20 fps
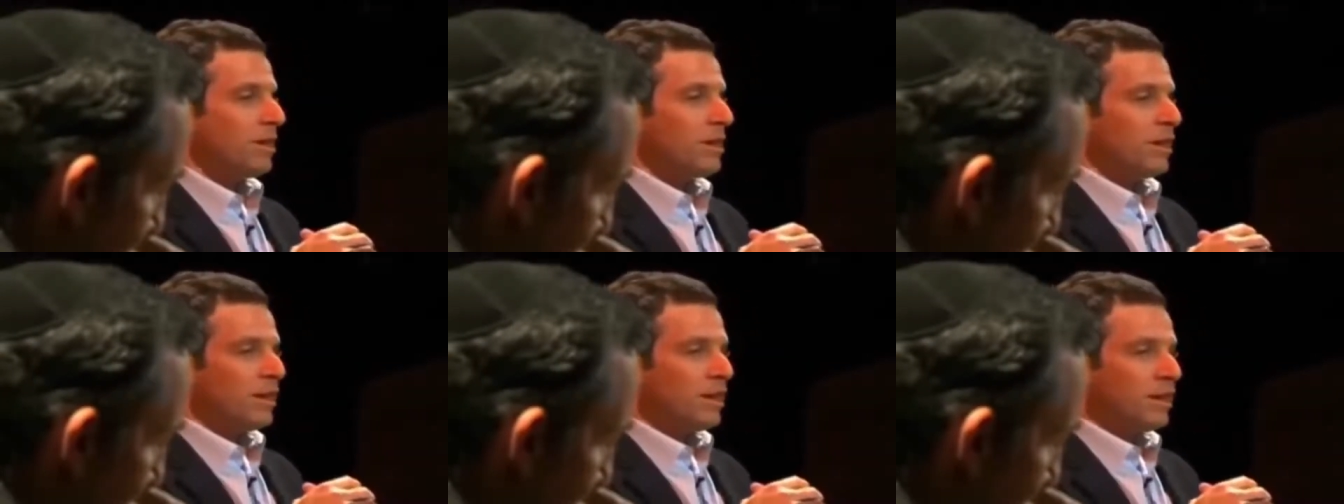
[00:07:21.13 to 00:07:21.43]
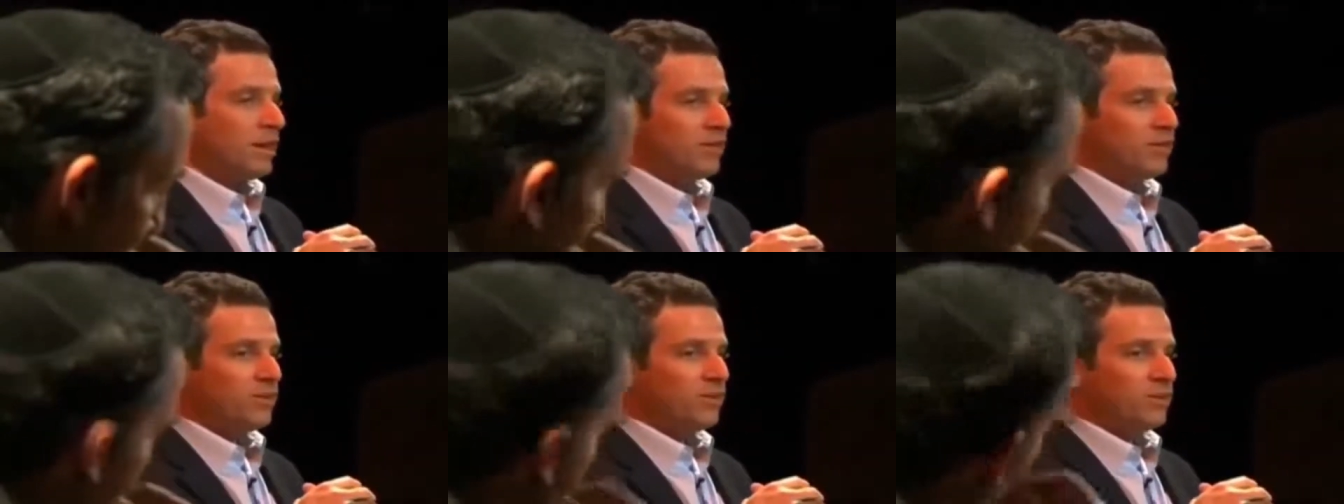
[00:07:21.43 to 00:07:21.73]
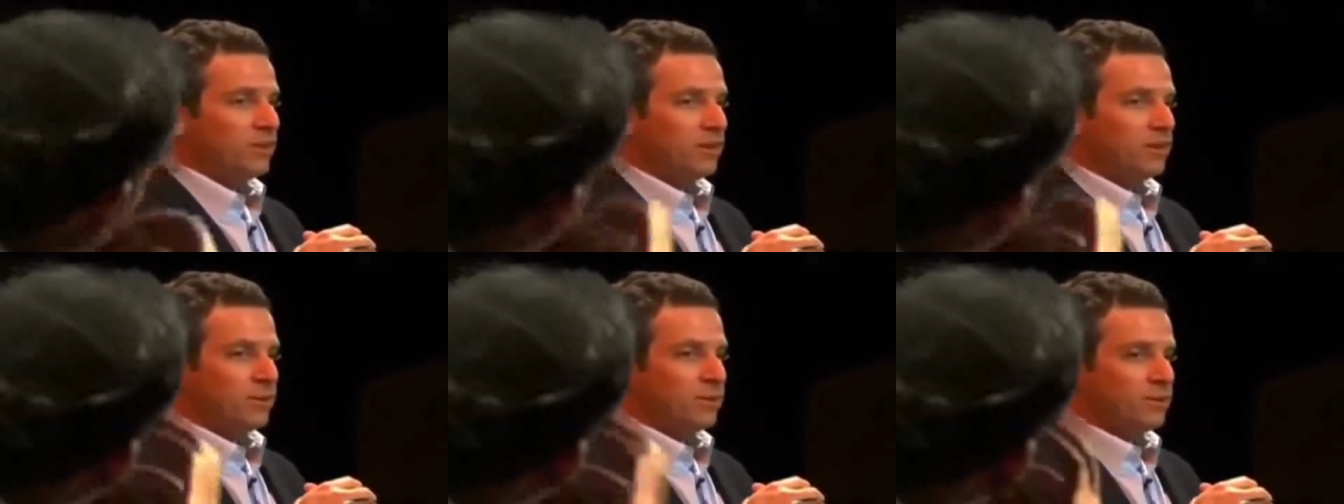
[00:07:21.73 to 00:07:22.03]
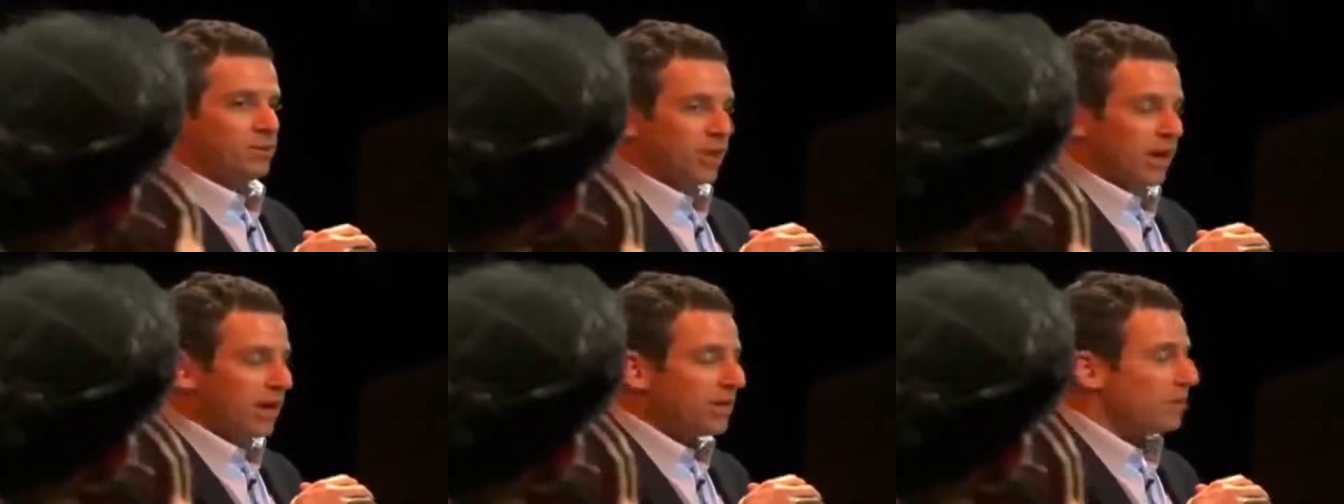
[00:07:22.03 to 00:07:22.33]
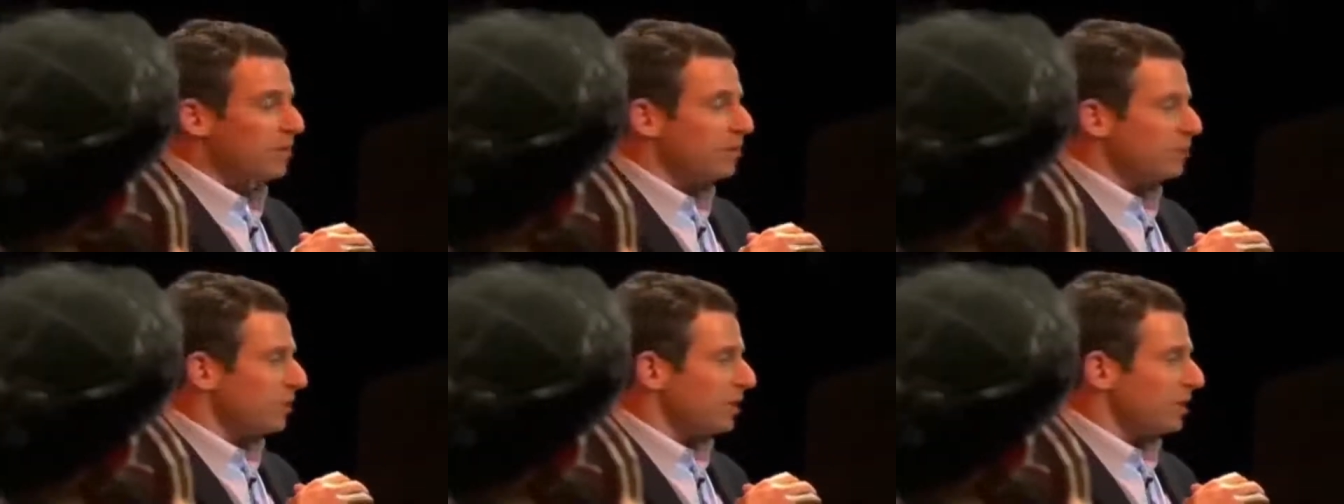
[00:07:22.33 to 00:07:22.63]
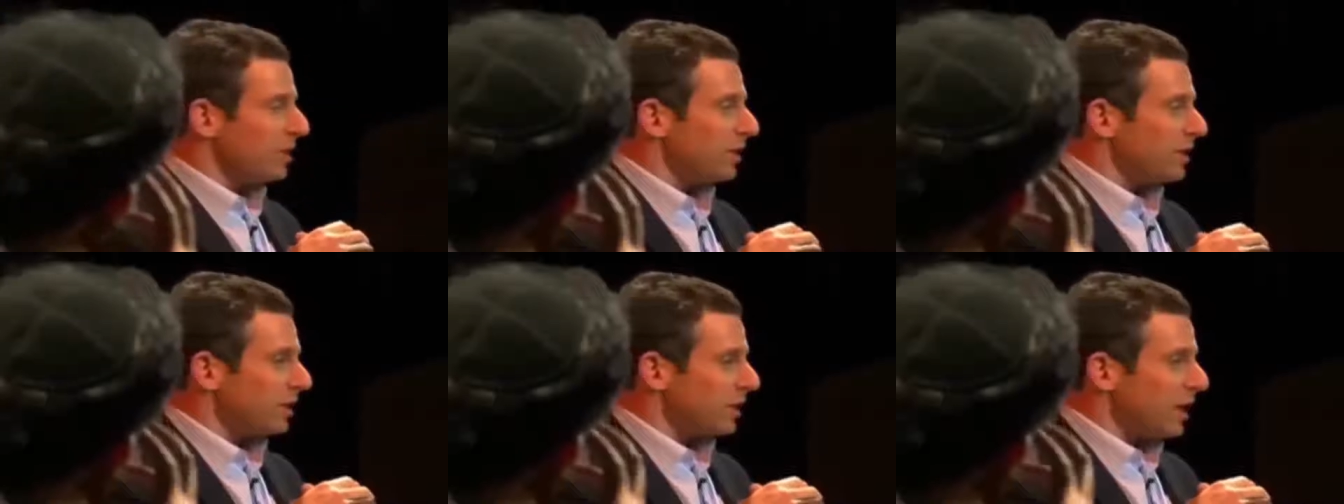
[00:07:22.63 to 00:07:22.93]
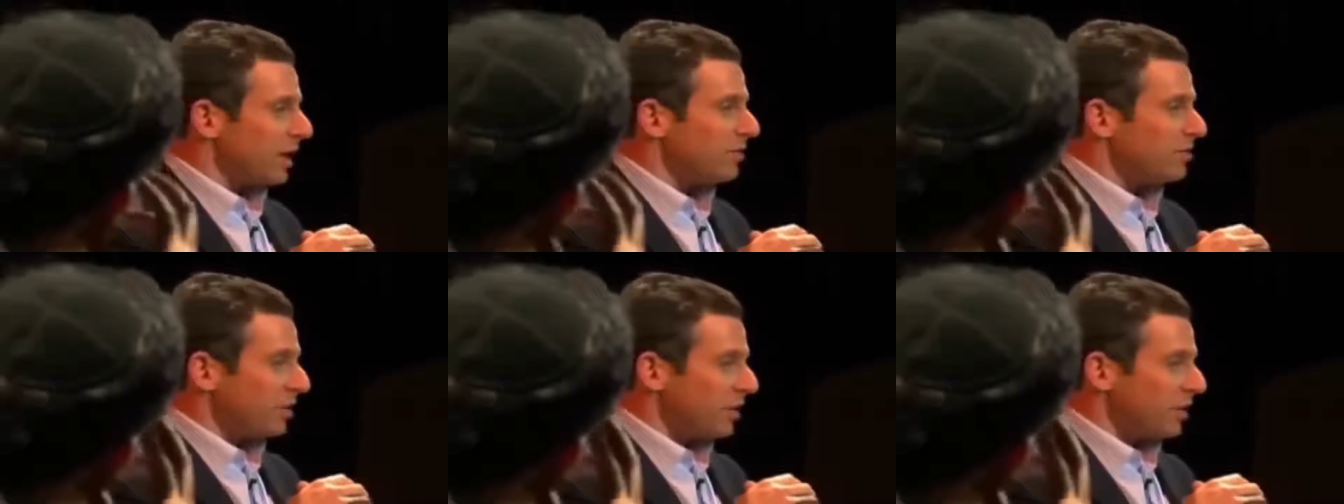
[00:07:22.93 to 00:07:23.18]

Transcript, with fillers: is objectively less